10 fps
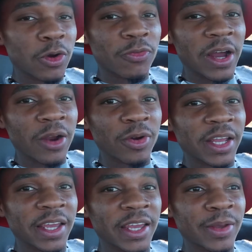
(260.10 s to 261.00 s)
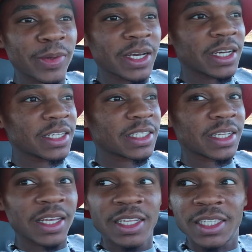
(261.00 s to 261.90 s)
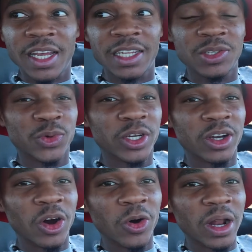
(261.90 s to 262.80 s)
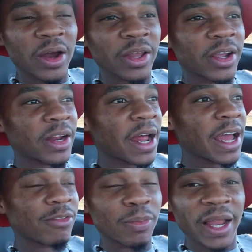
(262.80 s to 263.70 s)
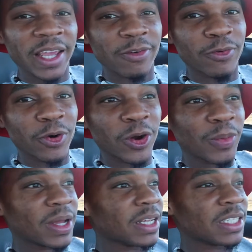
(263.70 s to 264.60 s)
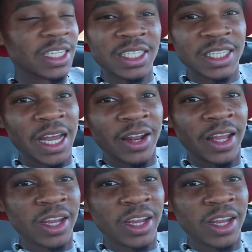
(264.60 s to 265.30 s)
to go find Rakeem because he said it's real cold out here and I have a blanket for him, and just see how